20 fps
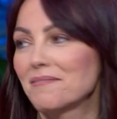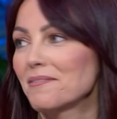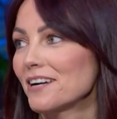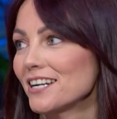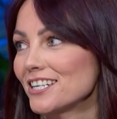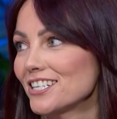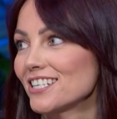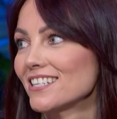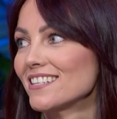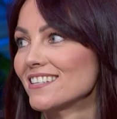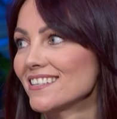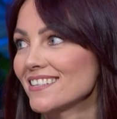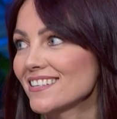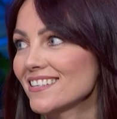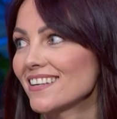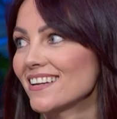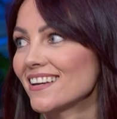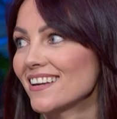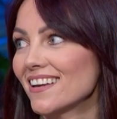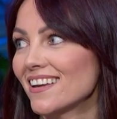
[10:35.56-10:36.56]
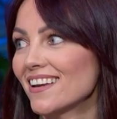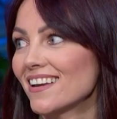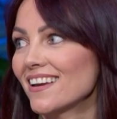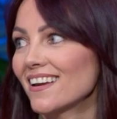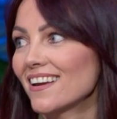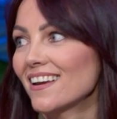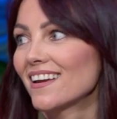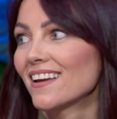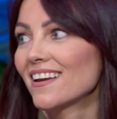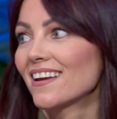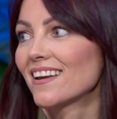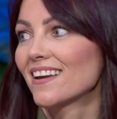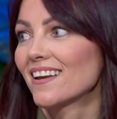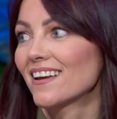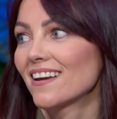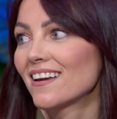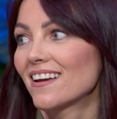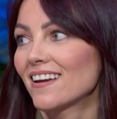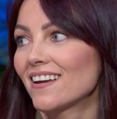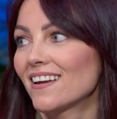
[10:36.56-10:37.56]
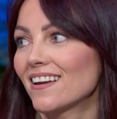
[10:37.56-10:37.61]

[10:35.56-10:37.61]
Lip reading: And it's everywhere, it's Instagrammable.